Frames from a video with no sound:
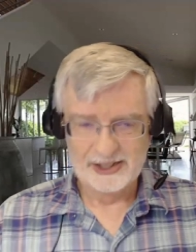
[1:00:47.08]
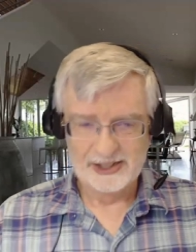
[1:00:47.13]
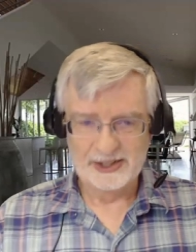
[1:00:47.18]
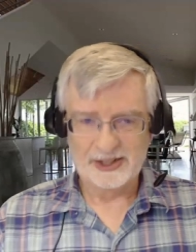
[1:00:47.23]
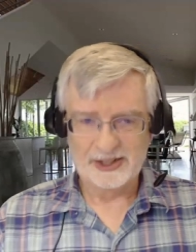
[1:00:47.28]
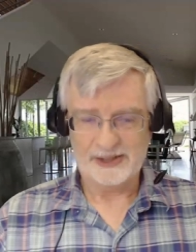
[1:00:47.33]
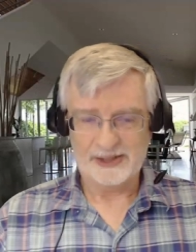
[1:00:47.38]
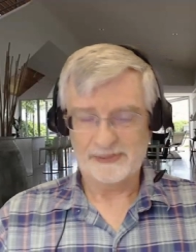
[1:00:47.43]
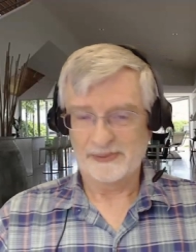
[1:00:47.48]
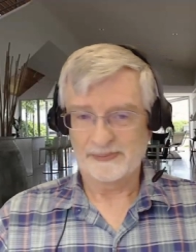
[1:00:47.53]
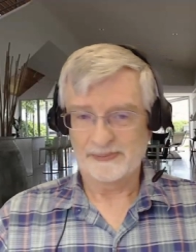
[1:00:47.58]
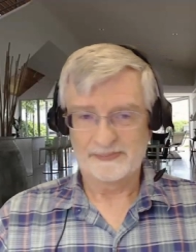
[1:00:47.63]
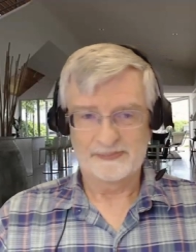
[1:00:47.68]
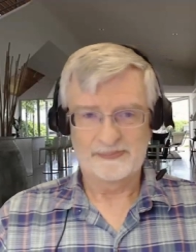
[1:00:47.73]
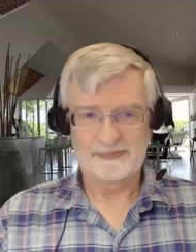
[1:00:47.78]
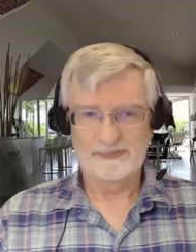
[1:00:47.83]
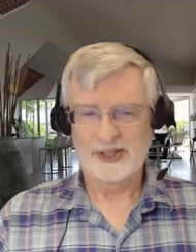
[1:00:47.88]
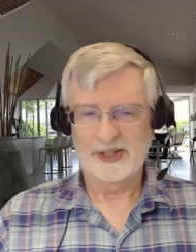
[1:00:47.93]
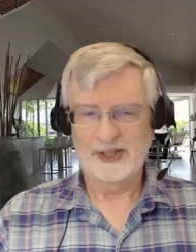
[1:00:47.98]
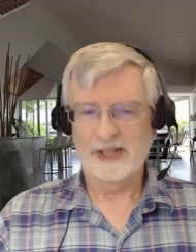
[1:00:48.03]
yeah,
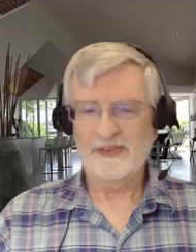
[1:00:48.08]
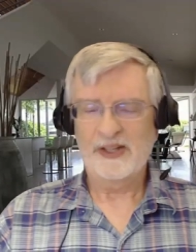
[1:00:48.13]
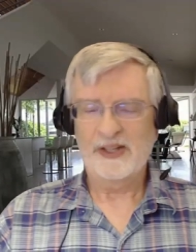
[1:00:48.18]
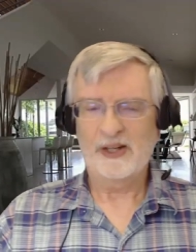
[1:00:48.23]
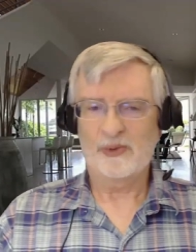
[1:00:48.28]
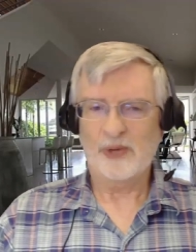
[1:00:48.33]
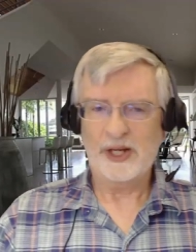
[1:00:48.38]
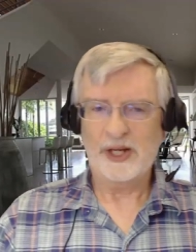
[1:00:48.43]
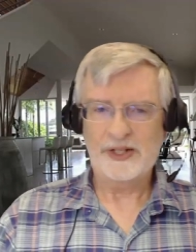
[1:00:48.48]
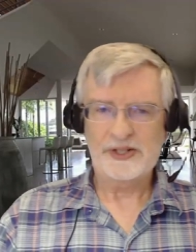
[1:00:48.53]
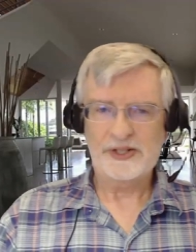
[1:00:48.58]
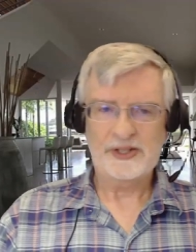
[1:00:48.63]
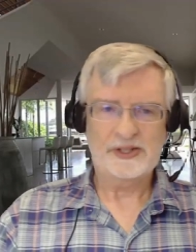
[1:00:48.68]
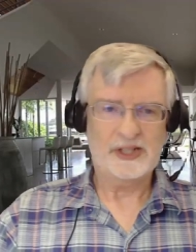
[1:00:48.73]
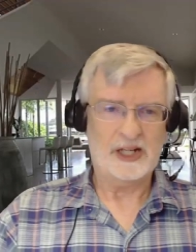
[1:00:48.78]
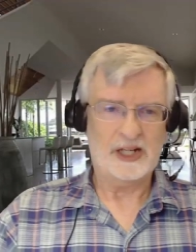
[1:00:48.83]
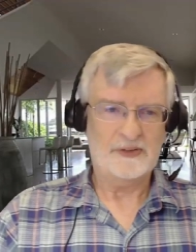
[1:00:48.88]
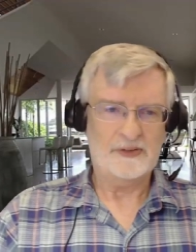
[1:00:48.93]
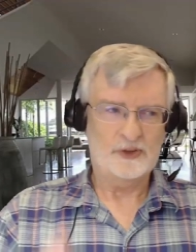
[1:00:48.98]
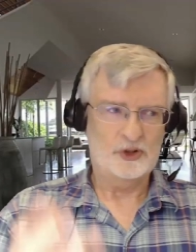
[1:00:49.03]
living a righteous
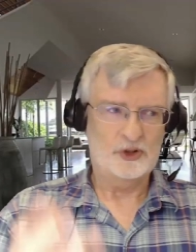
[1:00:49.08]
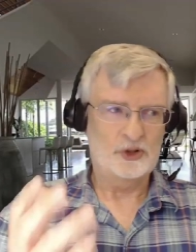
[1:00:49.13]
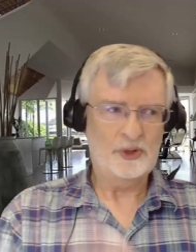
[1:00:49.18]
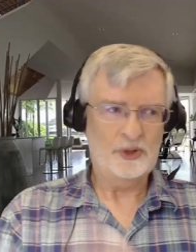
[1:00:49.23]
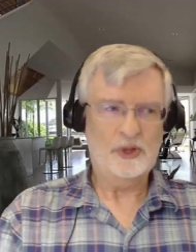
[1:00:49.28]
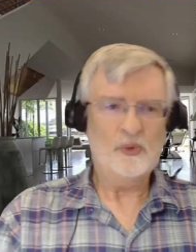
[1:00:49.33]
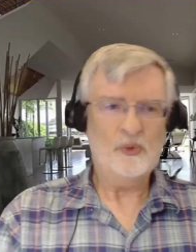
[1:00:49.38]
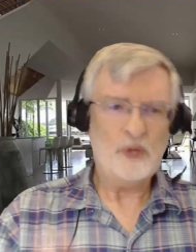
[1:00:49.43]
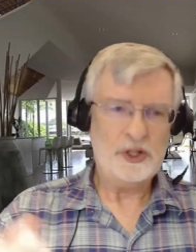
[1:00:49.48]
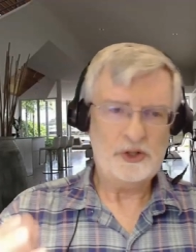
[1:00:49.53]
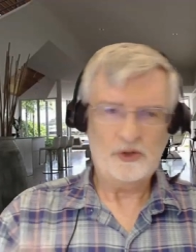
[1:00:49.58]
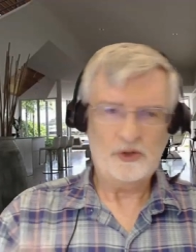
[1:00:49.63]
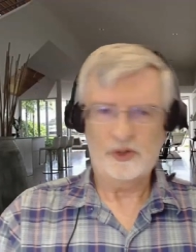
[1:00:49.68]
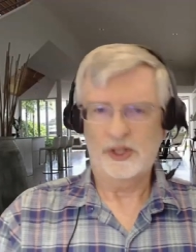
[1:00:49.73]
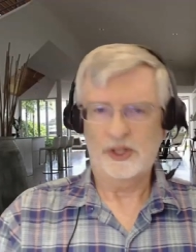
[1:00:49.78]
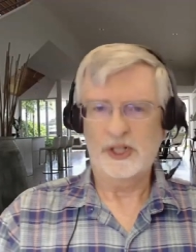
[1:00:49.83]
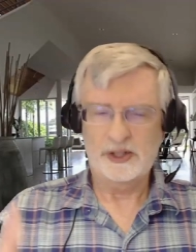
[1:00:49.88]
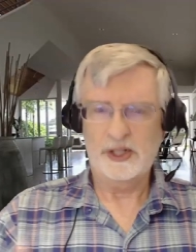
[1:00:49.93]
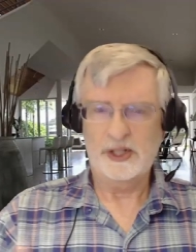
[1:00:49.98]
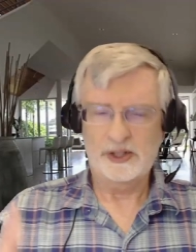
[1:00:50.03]
life, doing what you
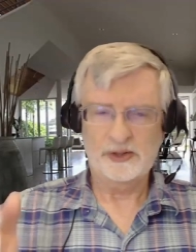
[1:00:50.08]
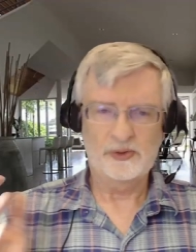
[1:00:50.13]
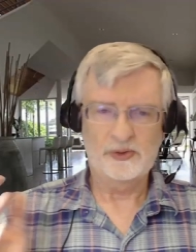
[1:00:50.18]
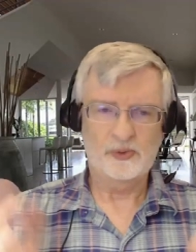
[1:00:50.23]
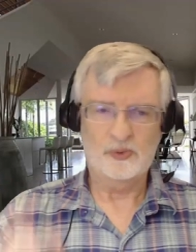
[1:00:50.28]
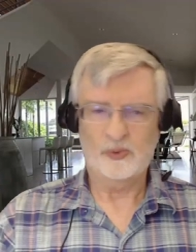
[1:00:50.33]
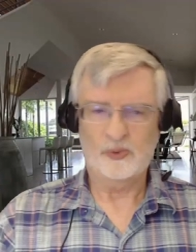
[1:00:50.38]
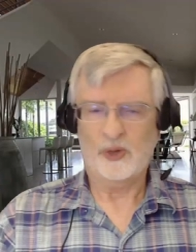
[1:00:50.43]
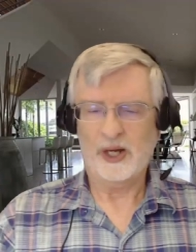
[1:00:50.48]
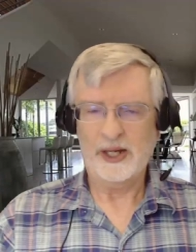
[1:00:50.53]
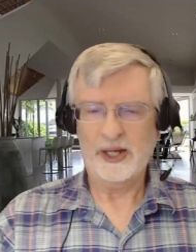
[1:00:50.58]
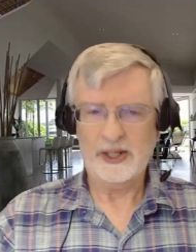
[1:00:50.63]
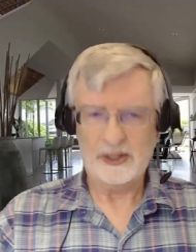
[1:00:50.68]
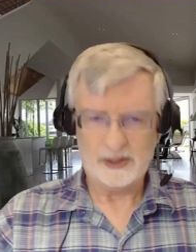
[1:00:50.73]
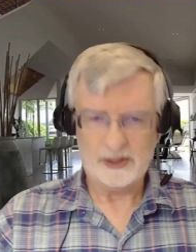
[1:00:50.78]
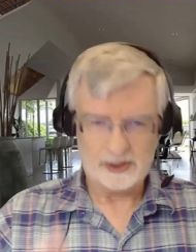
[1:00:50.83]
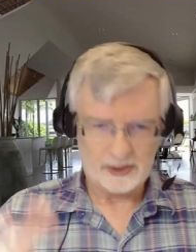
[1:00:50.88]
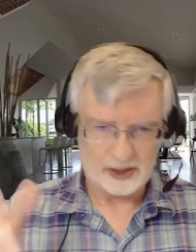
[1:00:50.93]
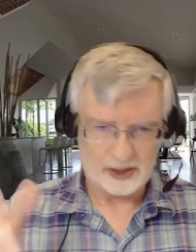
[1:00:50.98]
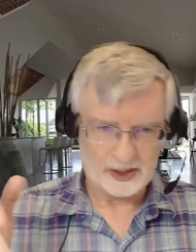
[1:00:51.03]
think is right
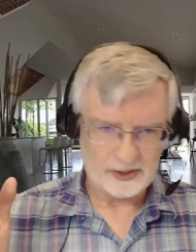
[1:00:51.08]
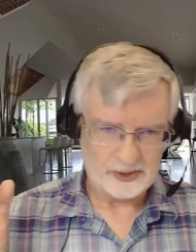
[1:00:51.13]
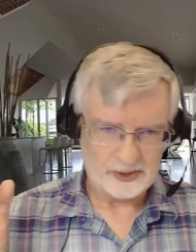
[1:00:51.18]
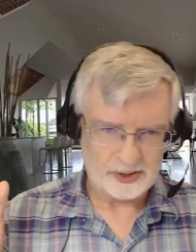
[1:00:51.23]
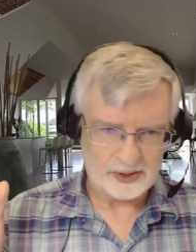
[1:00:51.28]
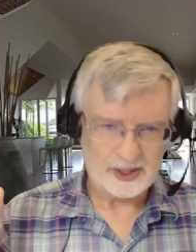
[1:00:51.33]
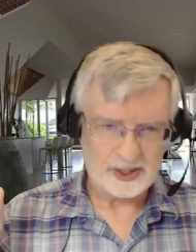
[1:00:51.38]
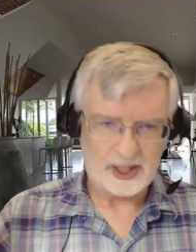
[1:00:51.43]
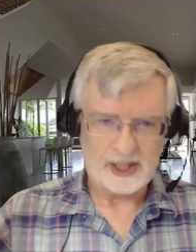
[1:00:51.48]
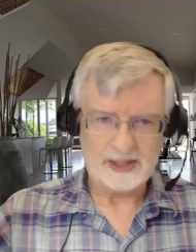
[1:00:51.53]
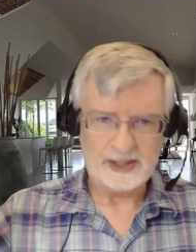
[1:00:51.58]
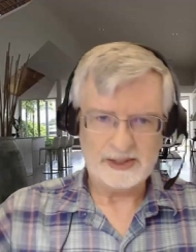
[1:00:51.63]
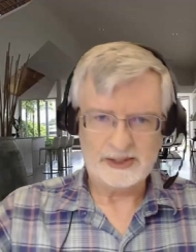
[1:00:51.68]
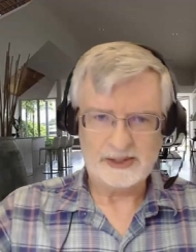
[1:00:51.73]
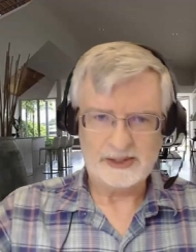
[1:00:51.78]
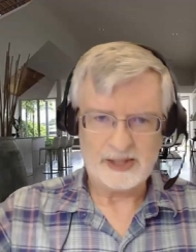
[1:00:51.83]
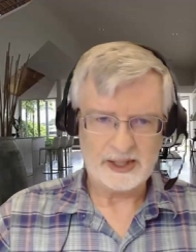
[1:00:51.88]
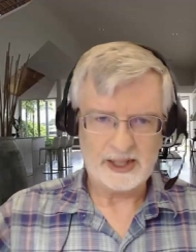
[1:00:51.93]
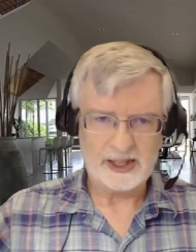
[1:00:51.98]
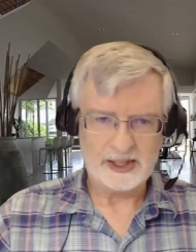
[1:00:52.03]
under God's
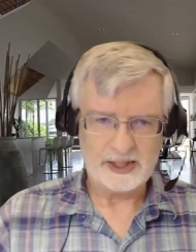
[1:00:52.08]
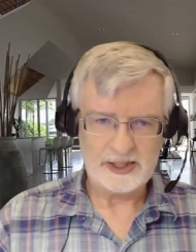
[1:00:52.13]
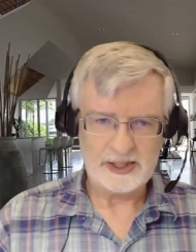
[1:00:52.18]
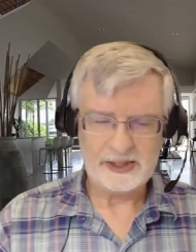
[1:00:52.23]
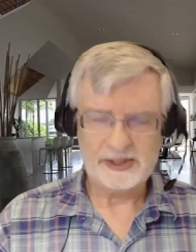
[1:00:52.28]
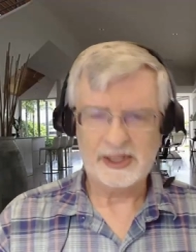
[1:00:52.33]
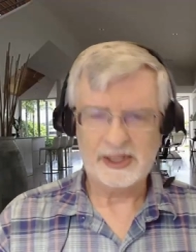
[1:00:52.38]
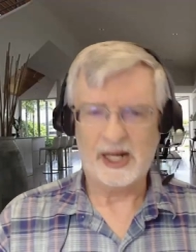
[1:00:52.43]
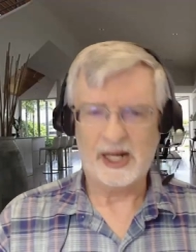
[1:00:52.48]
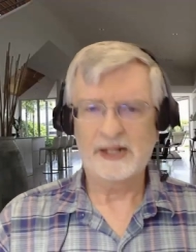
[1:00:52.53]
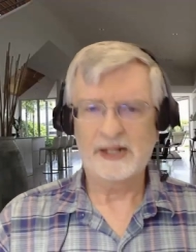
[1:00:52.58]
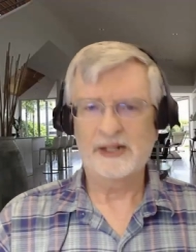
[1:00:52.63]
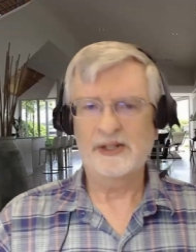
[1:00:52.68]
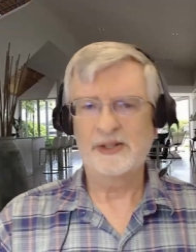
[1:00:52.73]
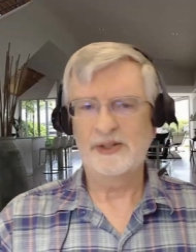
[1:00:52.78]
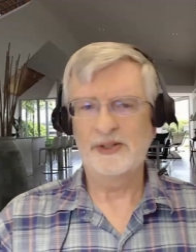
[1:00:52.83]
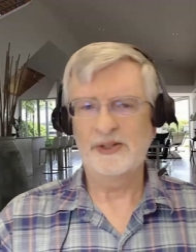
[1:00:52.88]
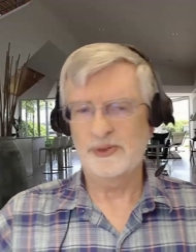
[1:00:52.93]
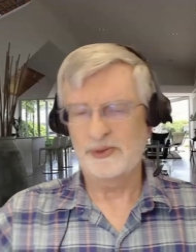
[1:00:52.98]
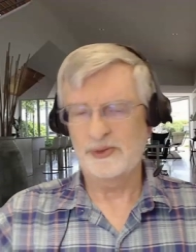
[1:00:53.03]
sight, He's
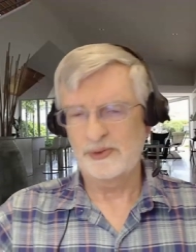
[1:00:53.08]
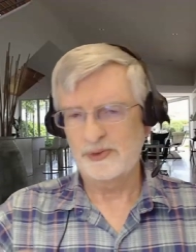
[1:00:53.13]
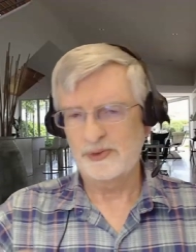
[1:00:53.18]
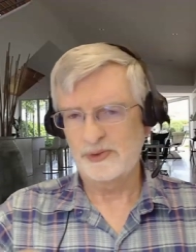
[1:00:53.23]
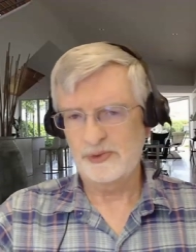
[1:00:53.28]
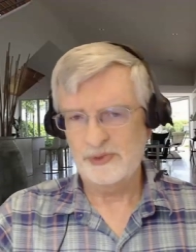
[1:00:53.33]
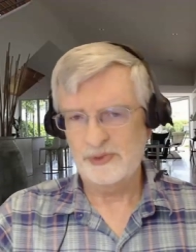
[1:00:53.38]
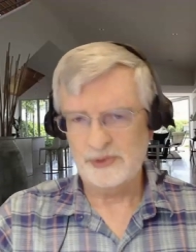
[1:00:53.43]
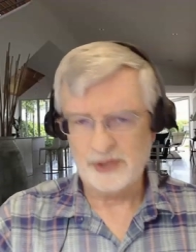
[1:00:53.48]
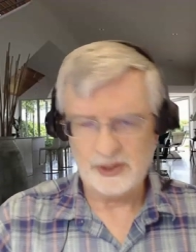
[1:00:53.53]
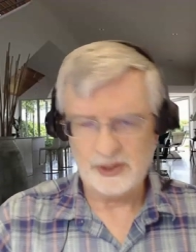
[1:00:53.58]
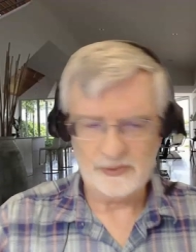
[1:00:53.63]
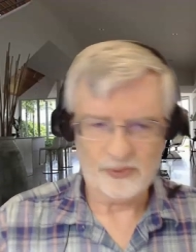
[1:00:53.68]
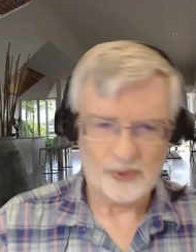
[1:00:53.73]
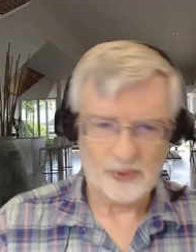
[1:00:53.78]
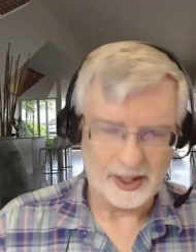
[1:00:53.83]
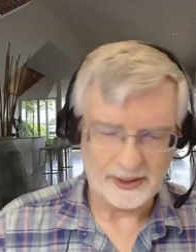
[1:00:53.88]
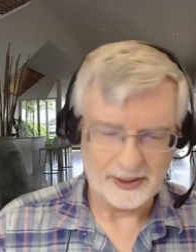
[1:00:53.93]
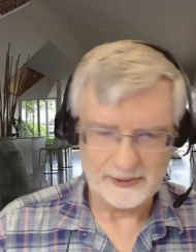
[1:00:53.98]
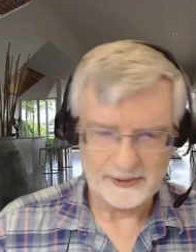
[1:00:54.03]
guiding you to live
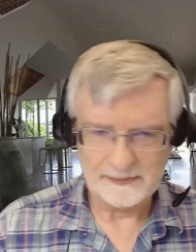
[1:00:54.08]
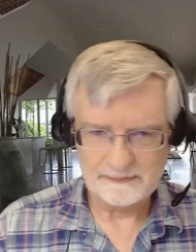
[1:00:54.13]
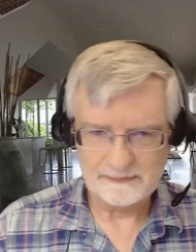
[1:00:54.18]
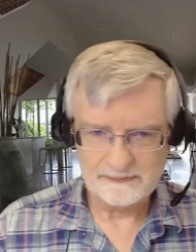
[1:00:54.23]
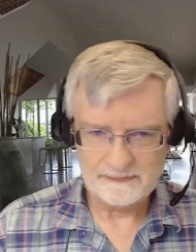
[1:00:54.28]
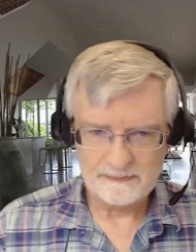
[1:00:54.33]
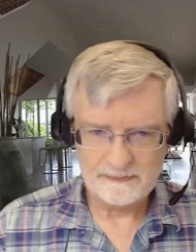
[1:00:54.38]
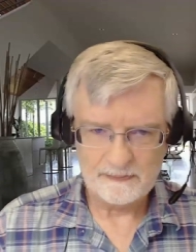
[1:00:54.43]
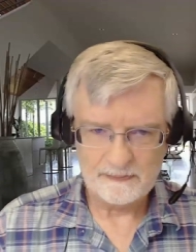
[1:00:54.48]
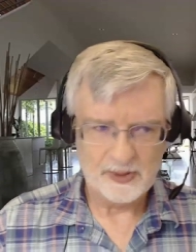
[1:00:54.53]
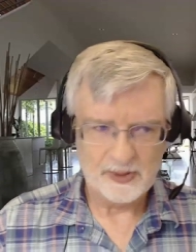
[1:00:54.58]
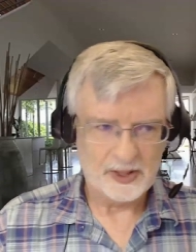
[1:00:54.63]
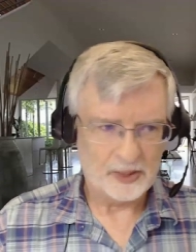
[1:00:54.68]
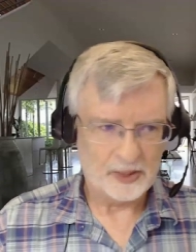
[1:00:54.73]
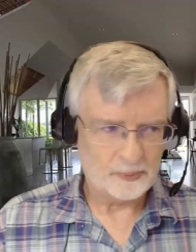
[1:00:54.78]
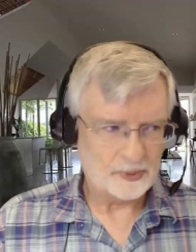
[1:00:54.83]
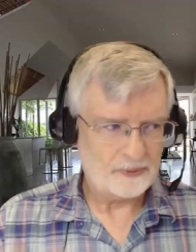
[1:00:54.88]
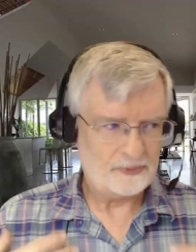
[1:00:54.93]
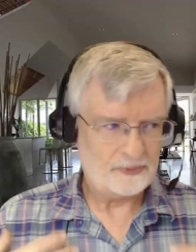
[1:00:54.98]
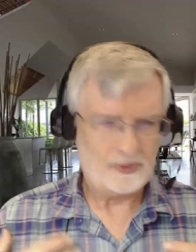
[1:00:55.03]
right,
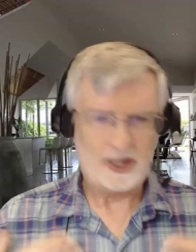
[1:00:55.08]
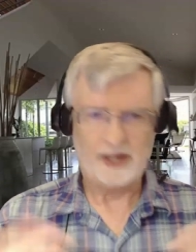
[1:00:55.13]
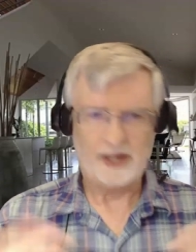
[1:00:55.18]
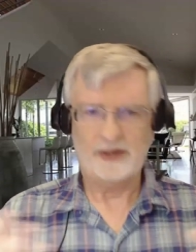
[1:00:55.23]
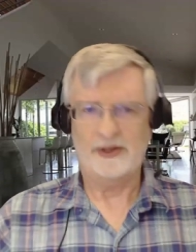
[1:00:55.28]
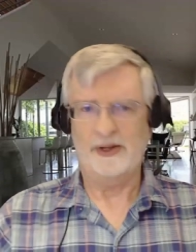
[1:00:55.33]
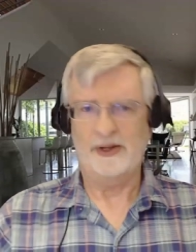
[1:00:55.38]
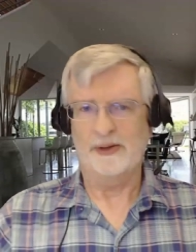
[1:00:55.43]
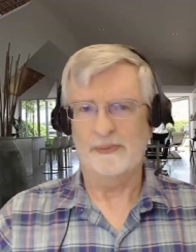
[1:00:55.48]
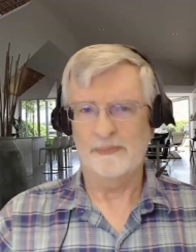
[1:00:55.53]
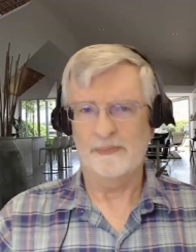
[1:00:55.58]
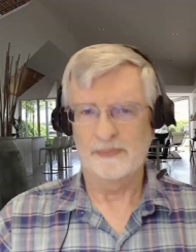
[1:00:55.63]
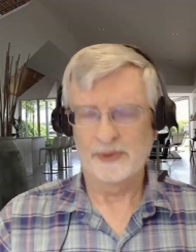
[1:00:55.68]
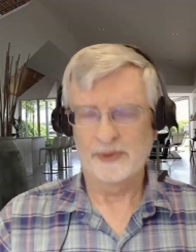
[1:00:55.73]
reflect Him.